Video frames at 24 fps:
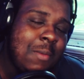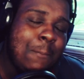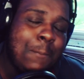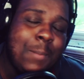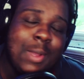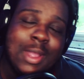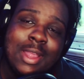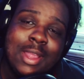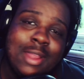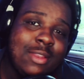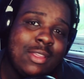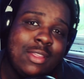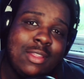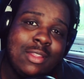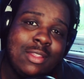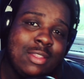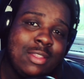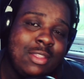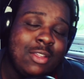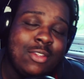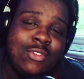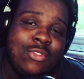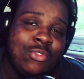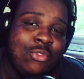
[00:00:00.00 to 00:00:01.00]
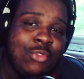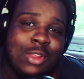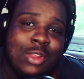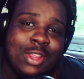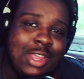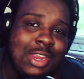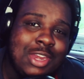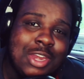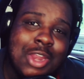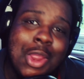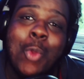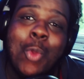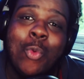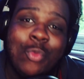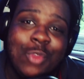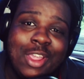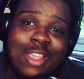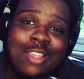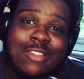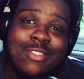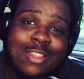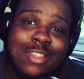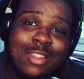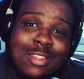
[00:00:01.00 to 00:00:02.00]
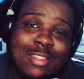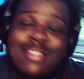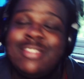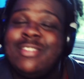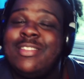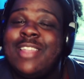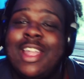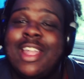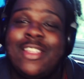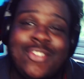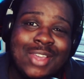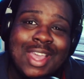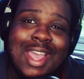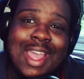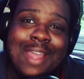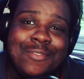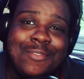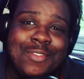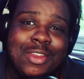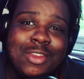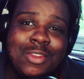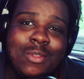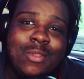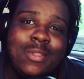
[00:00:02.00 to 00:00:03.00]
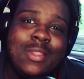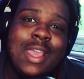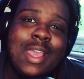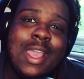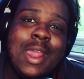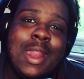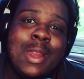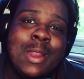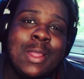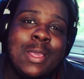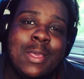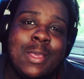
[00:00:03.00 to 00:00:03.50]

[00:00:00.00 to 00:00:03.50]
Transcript: but there's really no reason that you'll have to do that,